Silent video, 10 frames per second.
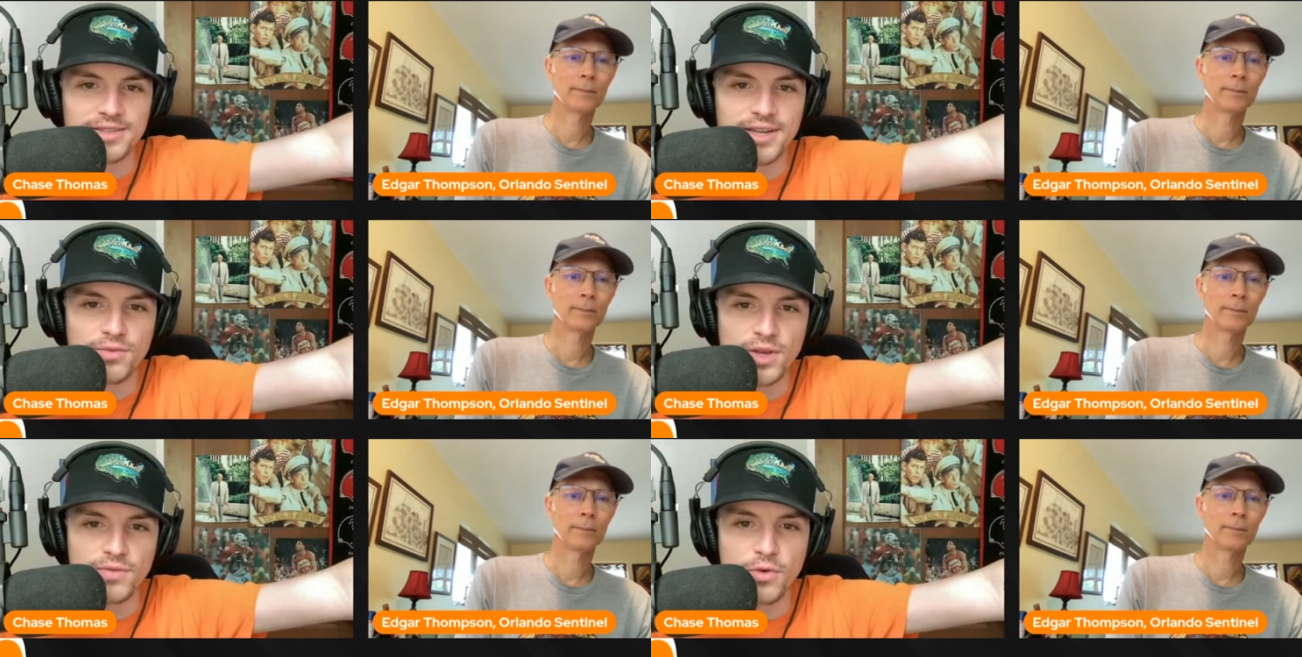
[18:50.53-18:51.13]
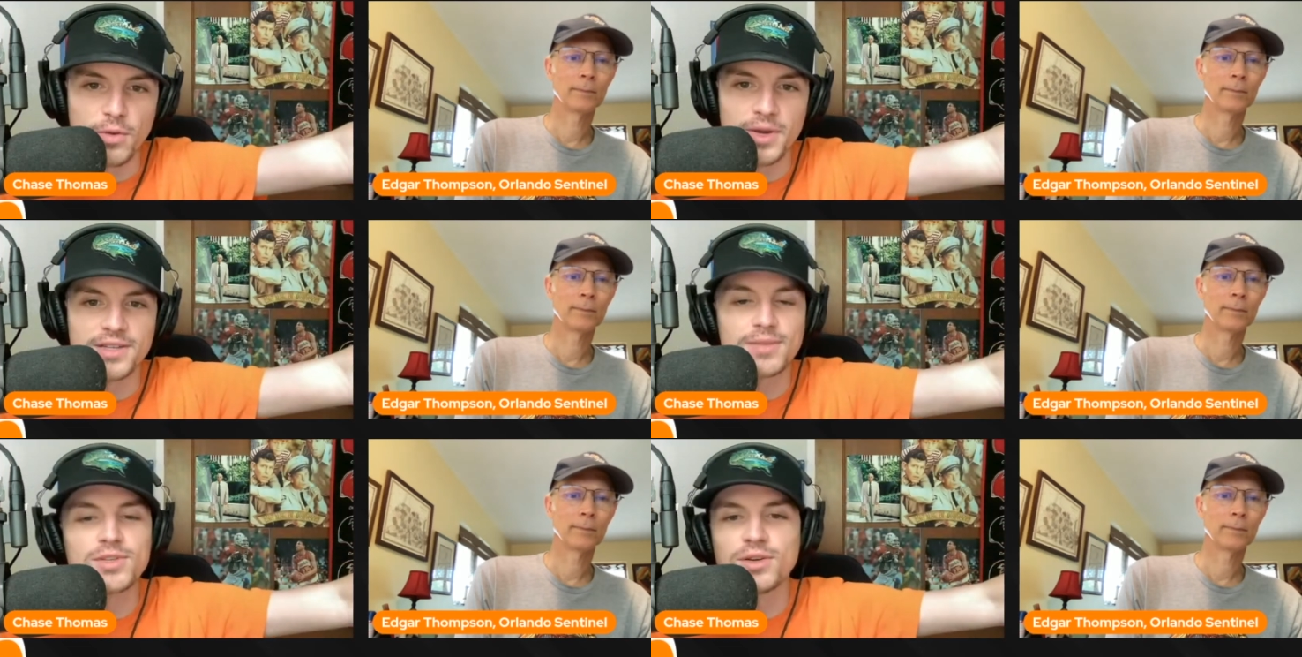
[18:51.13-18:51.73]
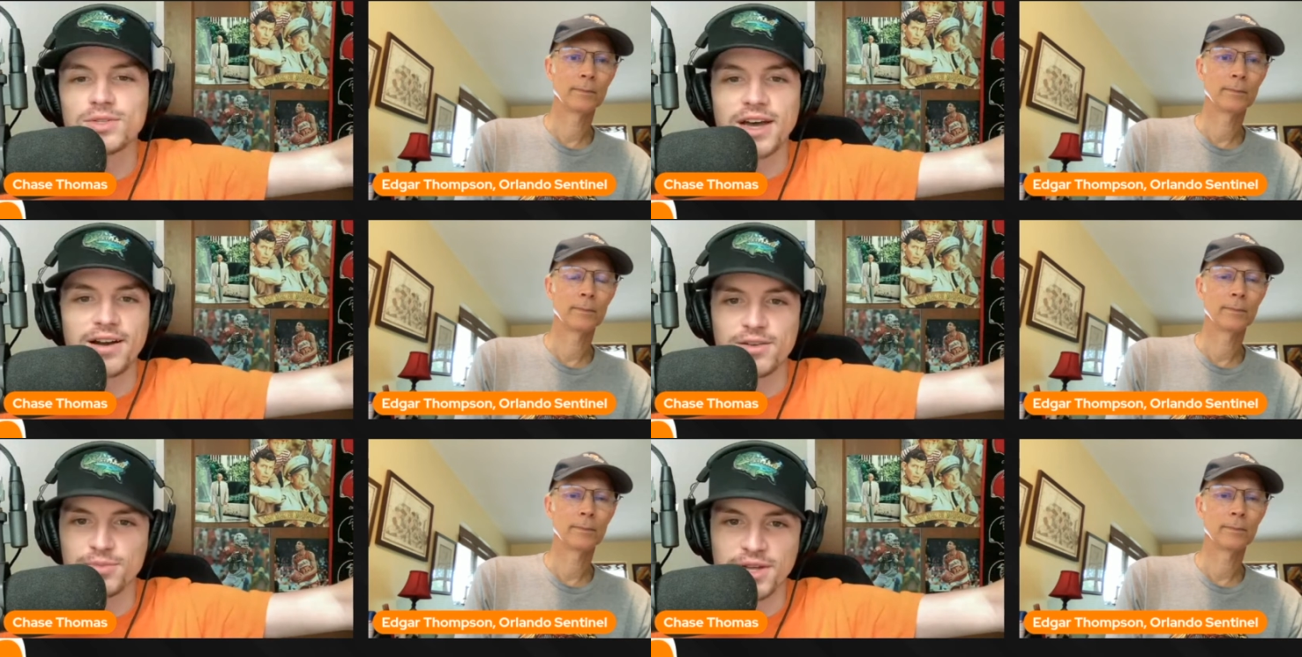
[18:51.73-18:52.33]
Speaker 1: instead of week four because I'm so
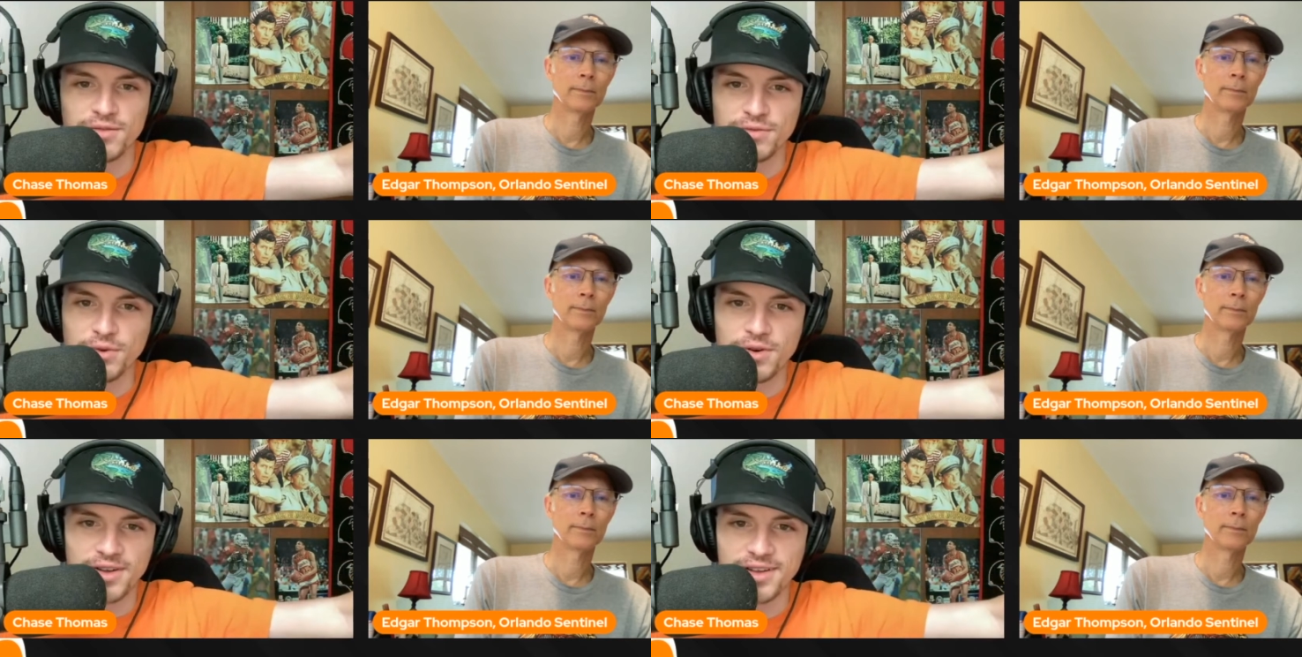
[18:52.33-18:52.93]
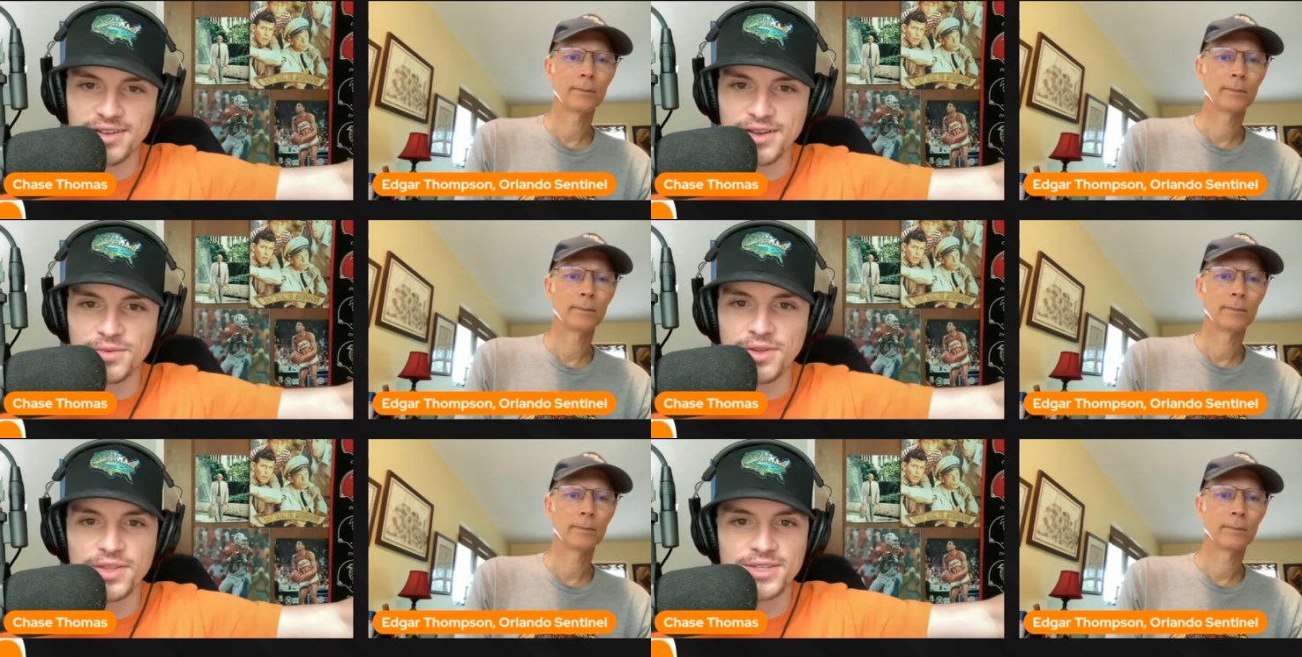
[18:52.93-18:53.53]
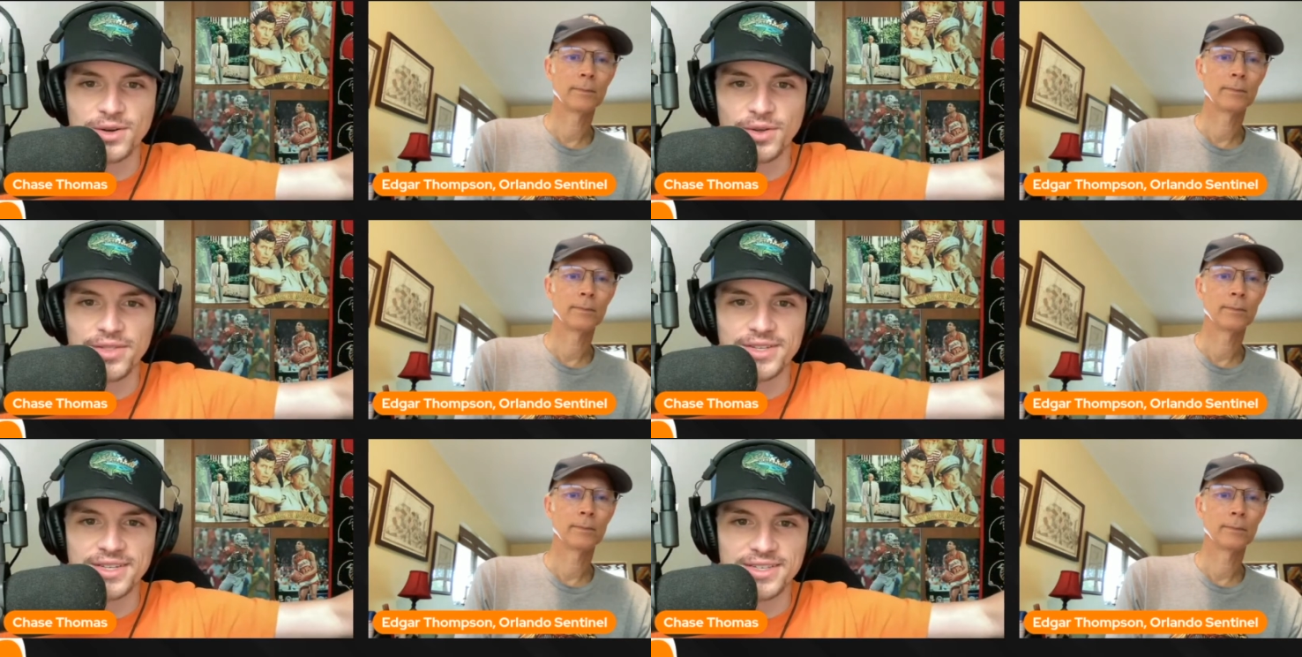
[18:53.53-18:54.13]
tired of playing Florida in this early
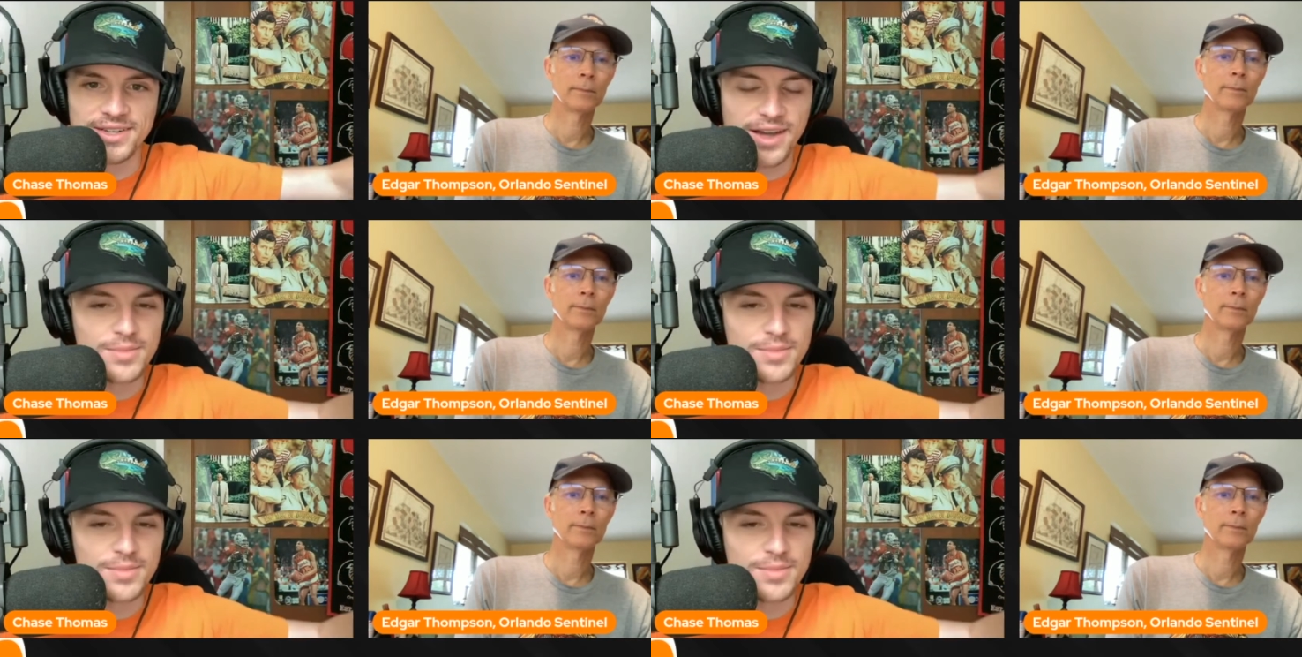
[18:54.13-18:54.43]
in the season.